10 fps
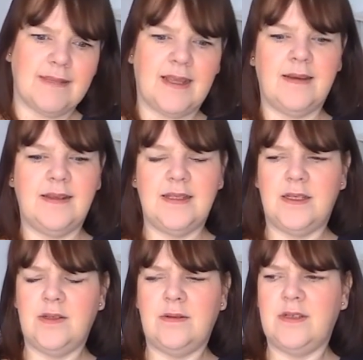And he
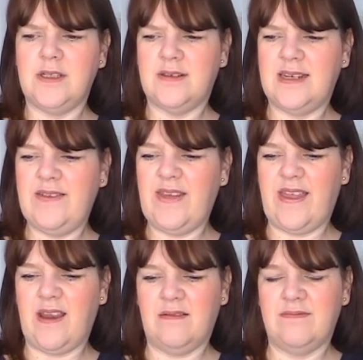said you just leave it
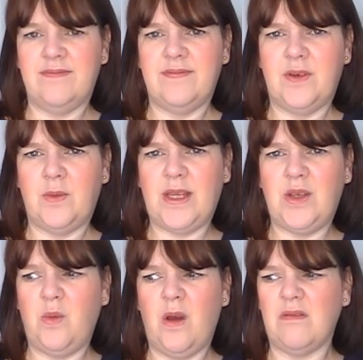there for when
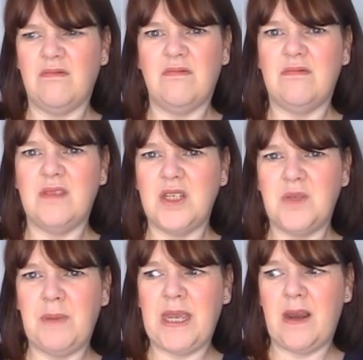you want to
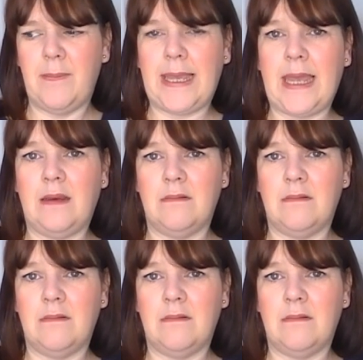pick it up again.